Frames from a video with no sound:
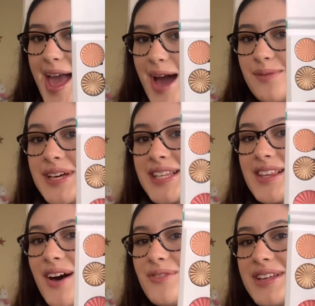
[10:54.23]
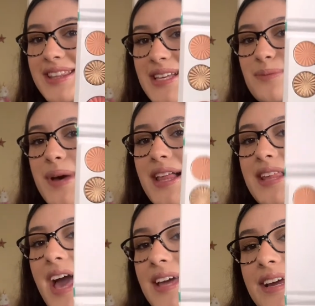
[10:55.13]
am in love with this
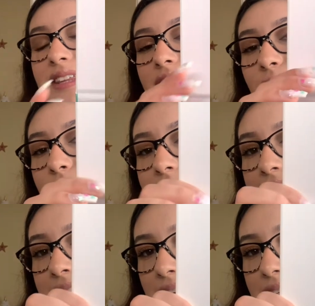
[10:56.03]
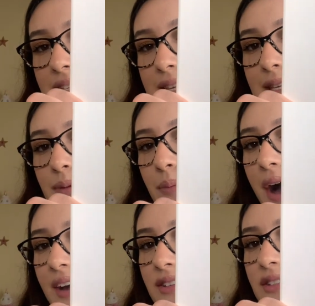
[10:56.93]
palette and I love what it says. It says
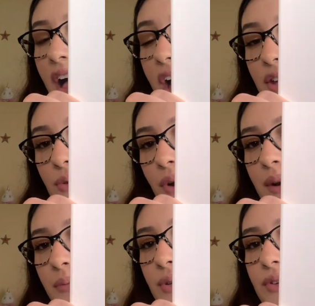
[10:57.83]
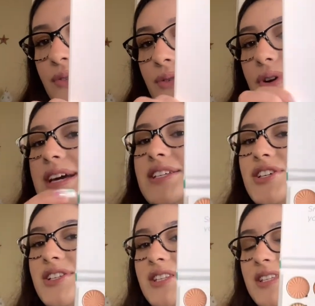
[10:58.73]
smile, you are beautiful. It
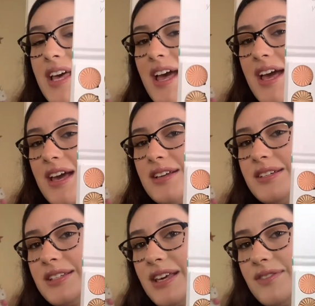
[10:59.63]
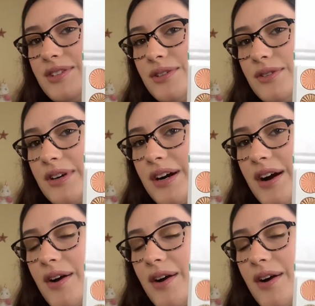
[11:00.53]
just, it just gives you a